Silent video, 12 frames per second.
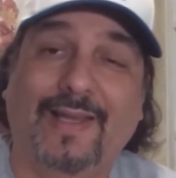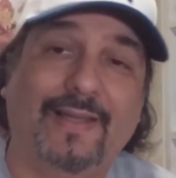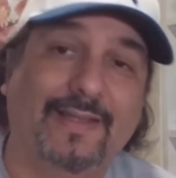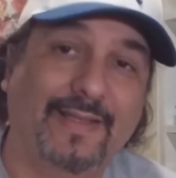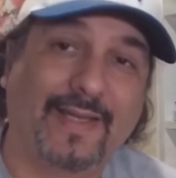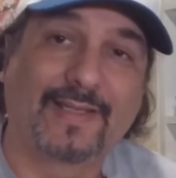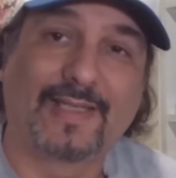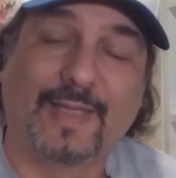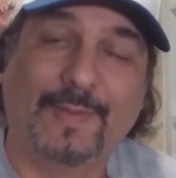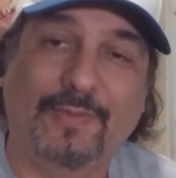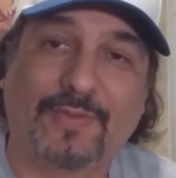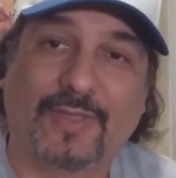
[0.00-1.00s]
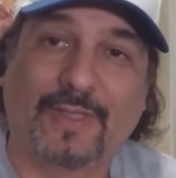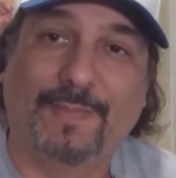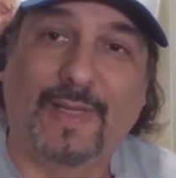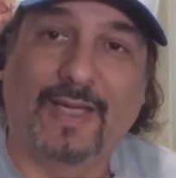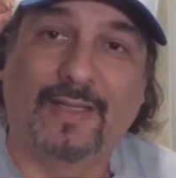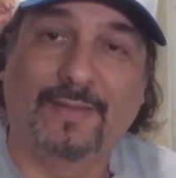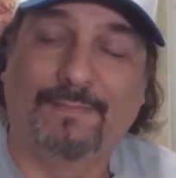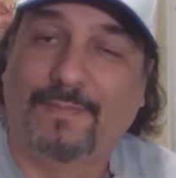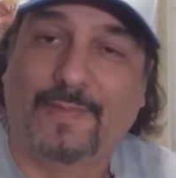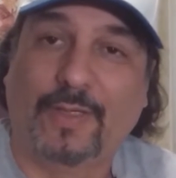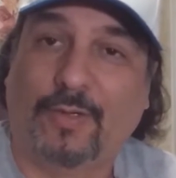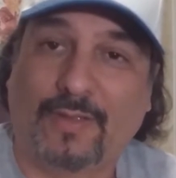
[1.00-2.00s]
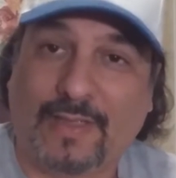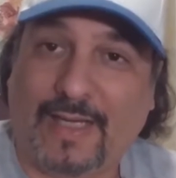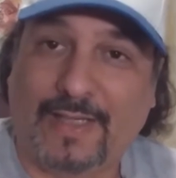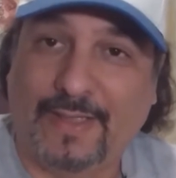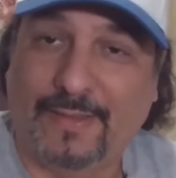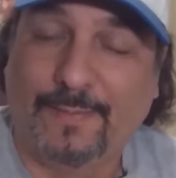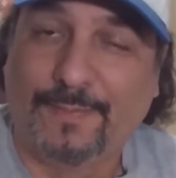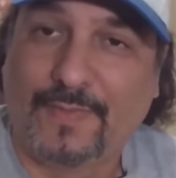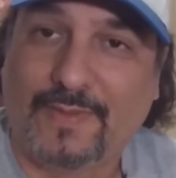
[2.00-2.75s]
the next time he was on the ballot, they all got in.